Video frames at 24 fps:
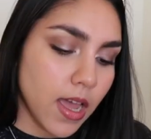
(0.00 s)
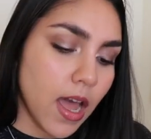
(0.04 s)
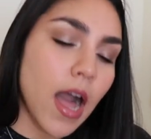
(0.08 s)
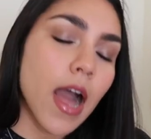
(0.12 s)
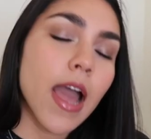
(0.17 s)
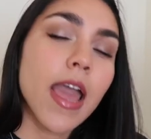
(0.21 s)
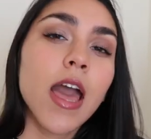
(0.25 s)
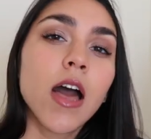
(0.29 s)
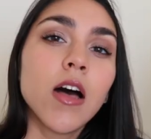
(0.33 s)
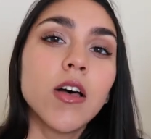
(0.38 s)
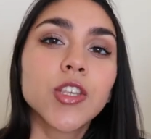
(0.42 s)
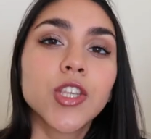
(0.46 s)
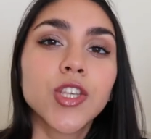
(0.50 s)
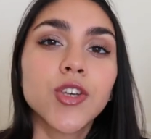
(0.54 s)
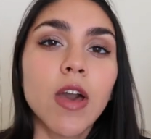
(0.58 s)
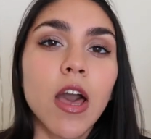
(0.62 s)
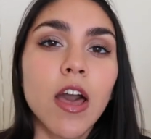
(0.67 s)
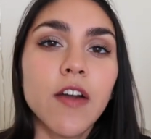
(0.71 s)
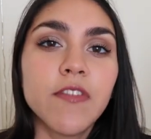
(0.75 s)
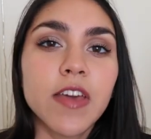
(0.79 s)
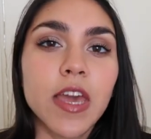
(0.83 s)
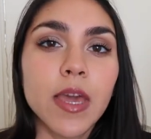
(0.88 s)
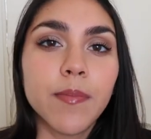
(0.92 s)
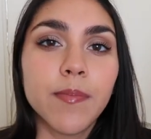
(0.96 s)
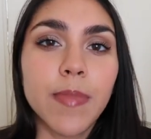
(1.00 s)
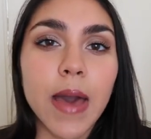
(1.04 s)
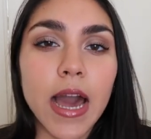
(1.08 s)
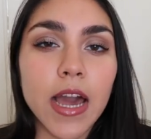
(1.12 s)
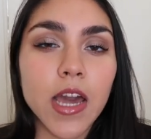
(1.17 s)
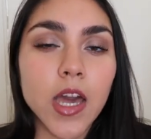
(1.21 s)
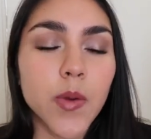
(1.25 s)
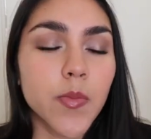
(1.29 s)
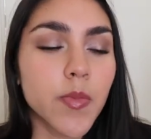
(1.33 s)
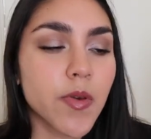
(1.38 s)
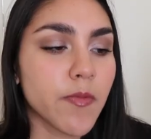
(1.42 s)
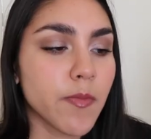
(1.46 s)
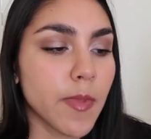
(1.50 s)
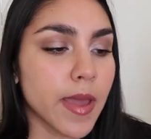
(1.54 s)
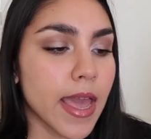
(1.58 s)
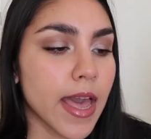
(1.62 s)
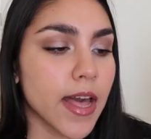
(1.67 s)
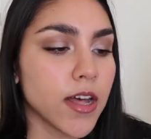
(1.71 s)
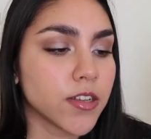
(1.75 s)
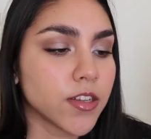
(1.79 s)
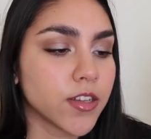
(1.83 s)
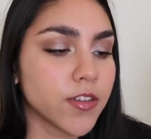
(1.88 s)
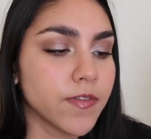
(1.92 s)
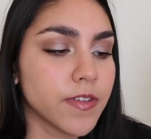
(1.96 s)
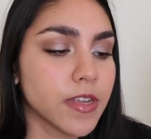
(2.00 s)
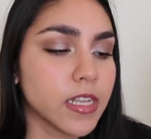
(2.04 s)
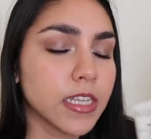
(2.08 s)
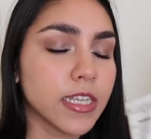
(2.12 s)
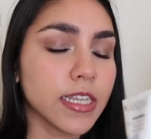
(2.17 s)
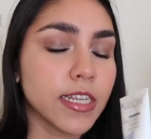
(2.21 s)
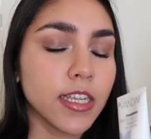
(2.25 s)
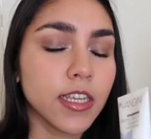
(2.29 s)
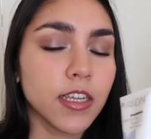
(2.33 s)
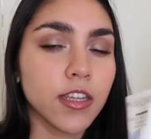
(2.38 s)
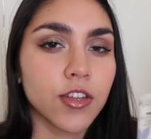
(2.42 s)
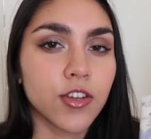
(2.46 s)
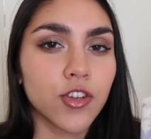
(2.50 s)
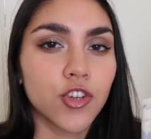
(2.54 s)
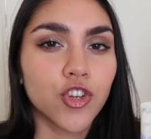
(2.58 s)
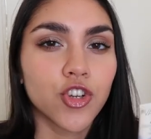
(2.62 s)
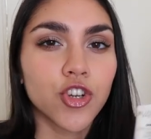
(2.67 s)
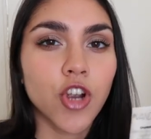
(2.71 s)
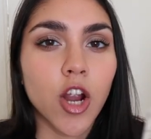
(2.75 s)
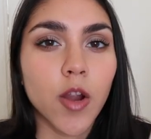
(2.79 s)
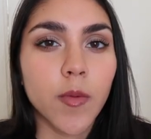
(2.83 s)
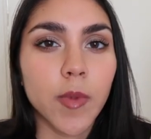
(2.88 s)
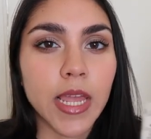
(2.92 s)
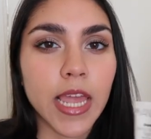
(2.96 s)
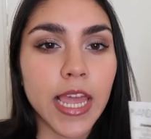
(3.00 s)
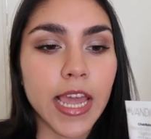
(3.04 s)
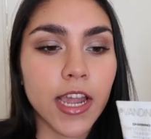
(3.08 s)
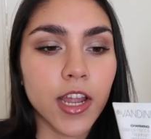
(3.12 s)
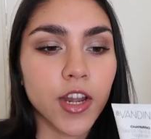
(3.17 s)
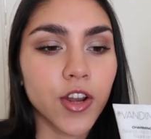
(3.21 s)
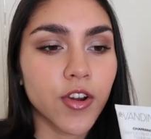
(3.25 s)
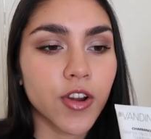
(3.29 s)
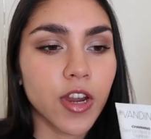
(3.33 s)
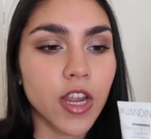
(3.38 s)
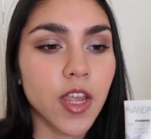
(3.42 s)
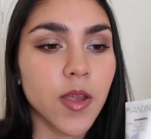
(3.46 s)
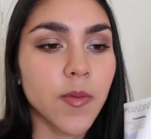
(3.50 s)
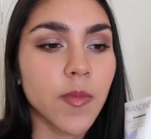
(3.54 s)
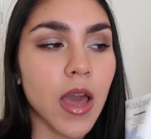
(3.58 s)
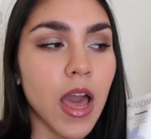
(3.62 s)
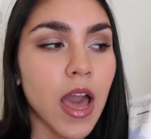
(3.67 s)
I also have a backup of my Alda Vendini Charming Hand Cream.